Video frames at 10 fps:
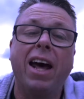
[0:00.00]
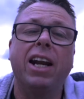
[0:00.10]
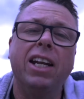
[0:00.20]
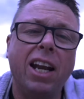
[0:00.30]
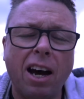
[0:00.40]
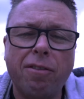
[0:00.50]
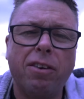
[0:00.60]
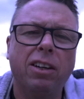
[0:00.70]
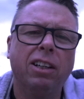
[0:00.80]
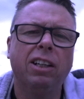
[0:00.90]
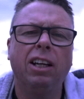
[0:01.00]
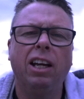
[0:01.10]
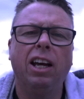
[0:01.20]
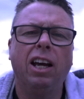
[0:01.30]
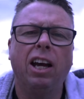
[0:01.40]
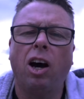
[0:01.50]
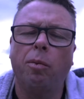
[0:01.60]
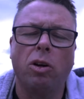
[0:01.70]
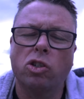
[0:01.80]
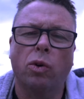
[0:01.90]
had enough,
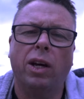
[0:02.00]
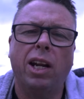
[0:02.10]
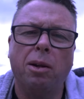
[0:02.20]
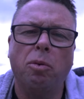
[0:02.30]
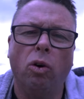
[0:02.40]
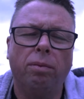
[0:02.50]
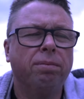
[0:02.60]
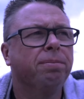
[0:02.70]
I'm not doing it anymore.